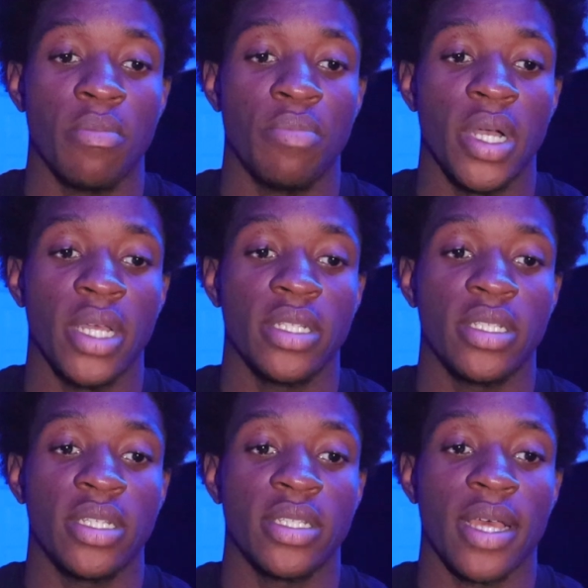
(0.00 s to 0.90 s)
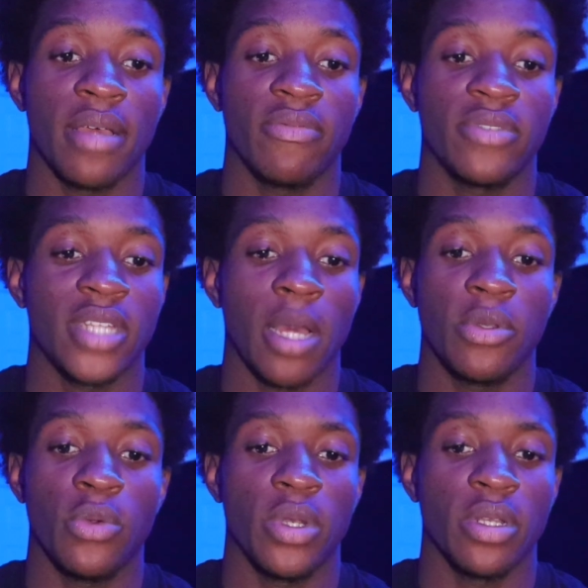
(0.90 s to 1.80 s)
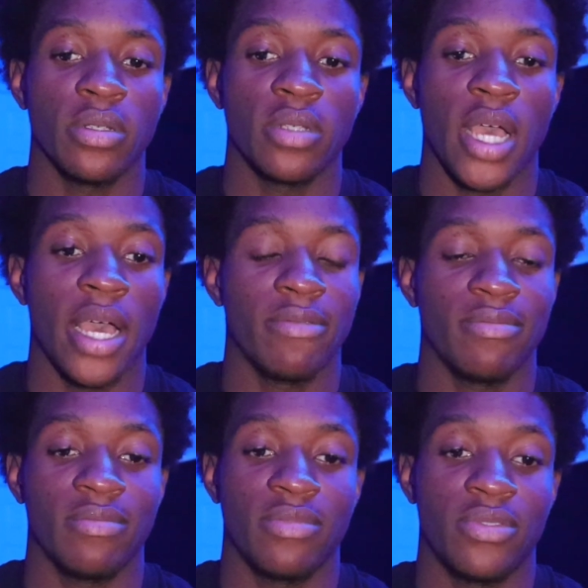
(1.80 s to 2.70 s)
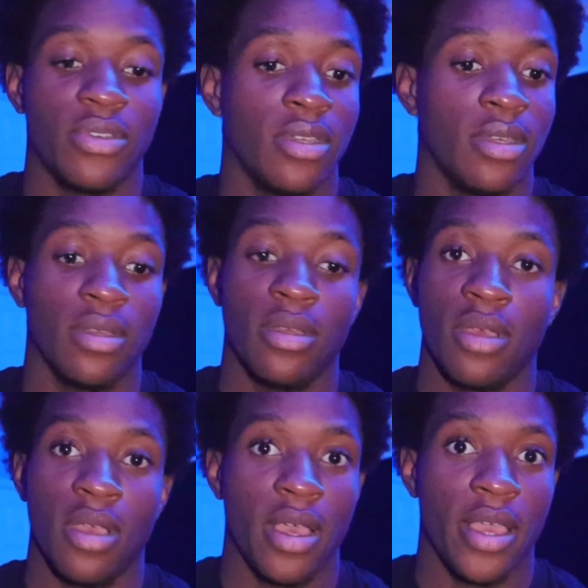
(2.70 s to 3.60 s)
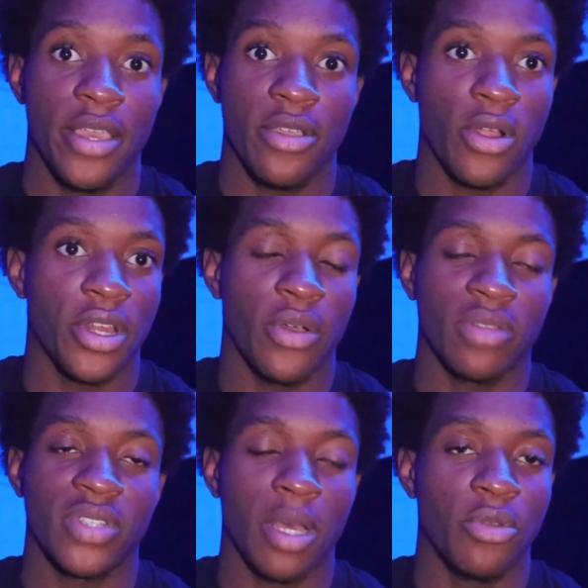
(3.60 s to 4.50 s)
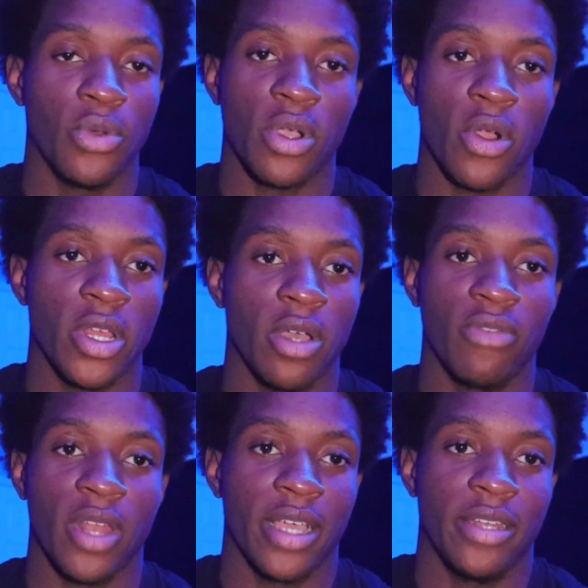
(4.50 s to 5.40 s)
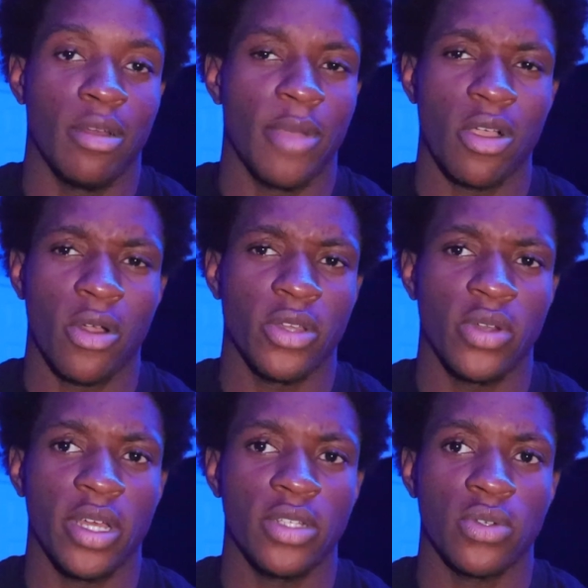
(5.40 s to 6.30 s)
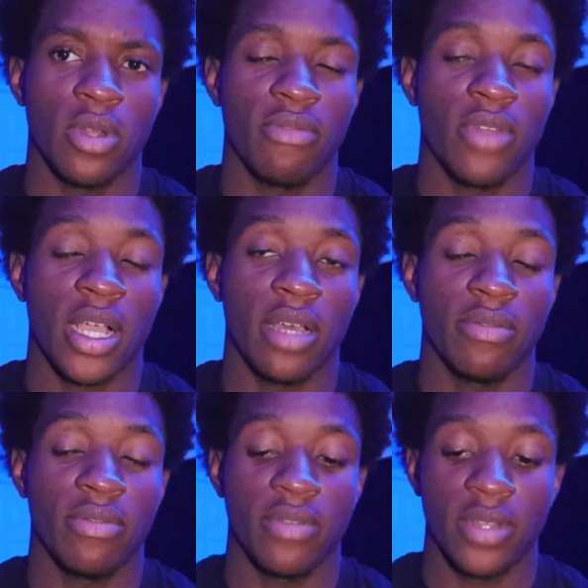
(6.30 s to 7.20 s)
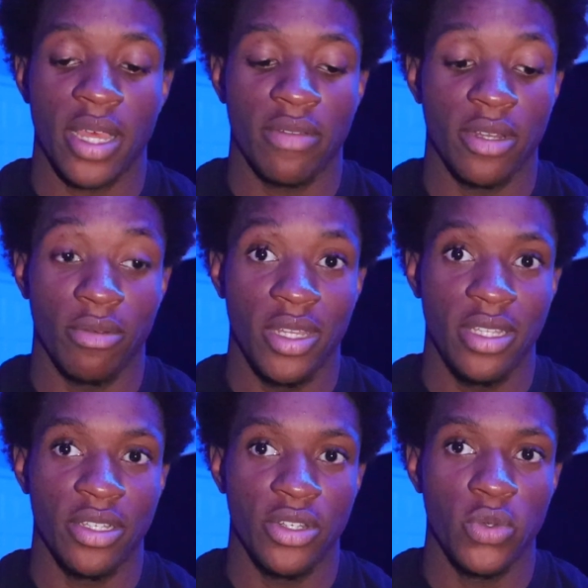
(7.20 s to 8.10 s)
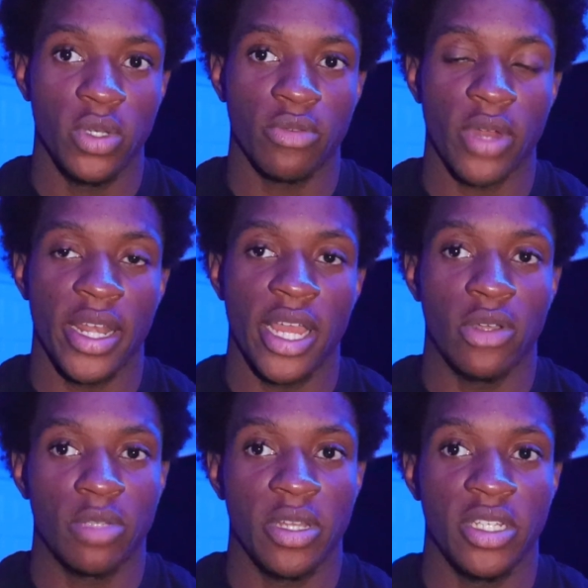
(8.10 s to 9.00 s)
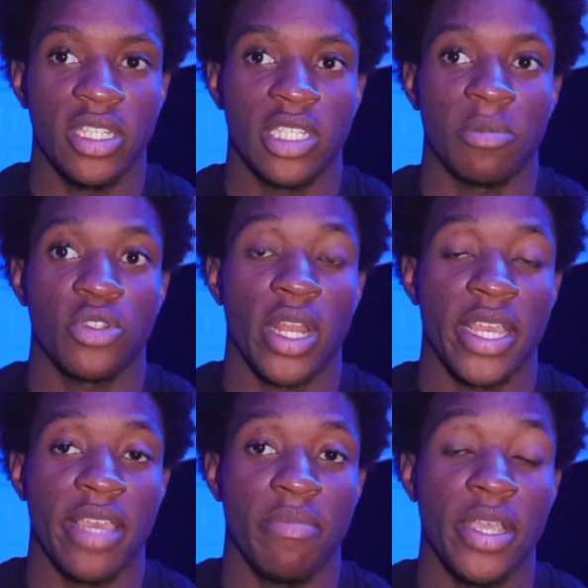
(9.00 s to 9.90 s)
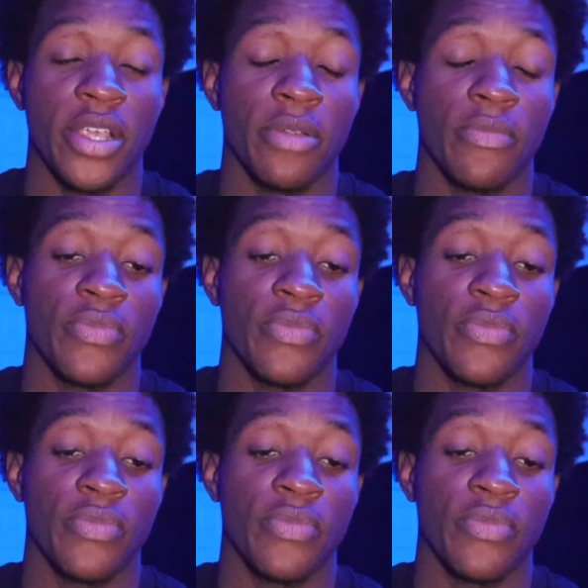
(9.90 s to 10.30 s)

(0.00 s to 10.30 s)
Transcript: But since I've stopped doing, I hate cardio. I stopped doing cardio. I feel like I did all my cardio in high school. I feel like I don't need to do it right now, especially since I'm trying to get bigger.